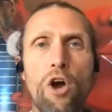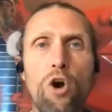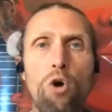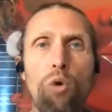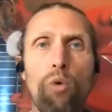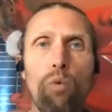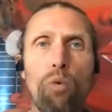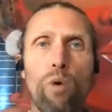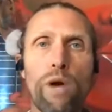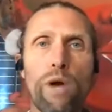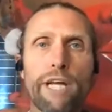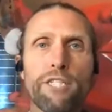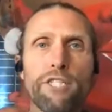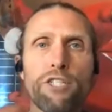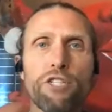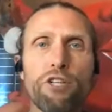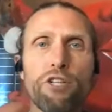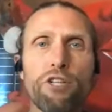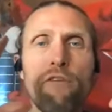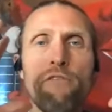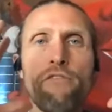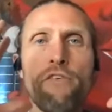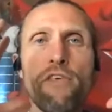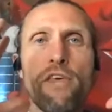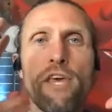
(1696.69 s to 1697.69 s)
which
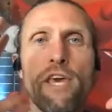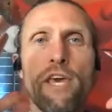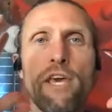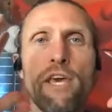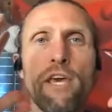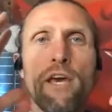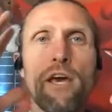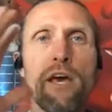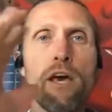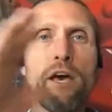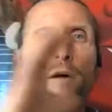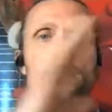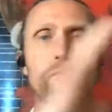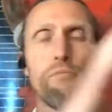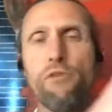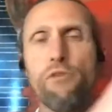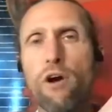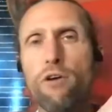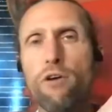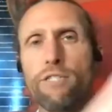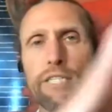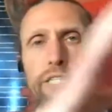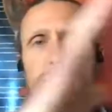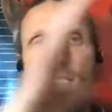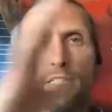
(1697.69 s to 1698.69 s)
of the
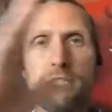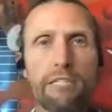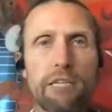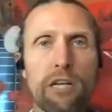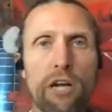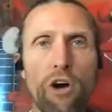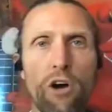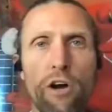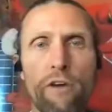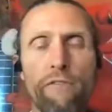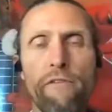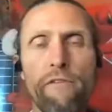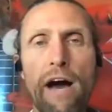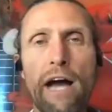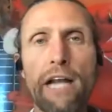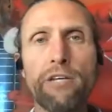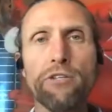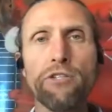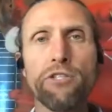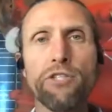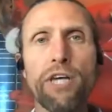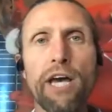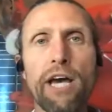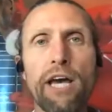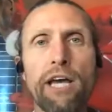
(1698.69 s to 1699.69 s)
processes along a value
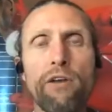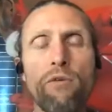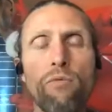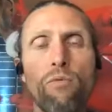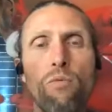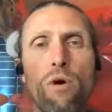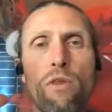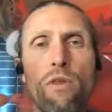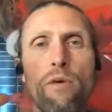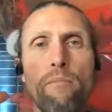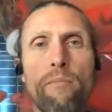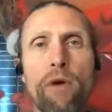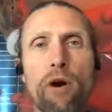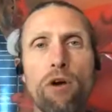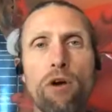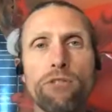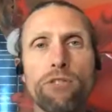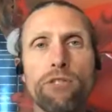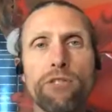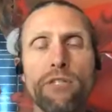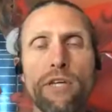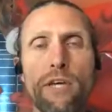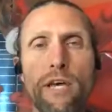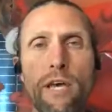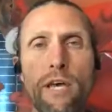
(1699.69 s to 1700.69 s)
chain were the
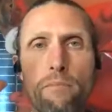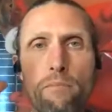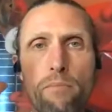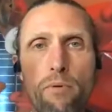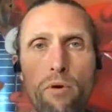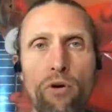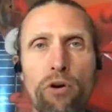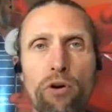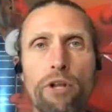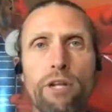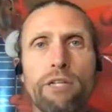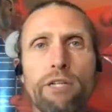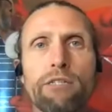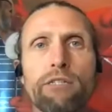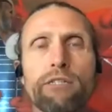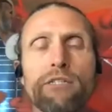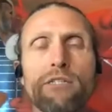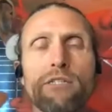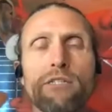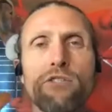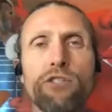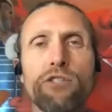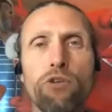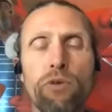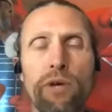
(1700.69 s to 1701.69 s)
most important
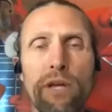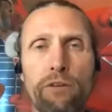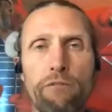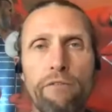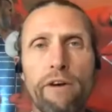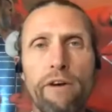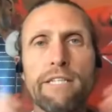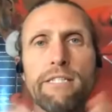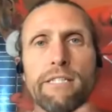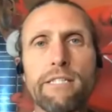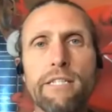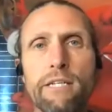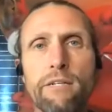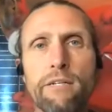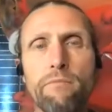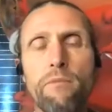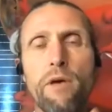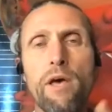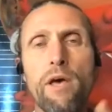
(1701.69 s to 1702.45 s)
to invest in.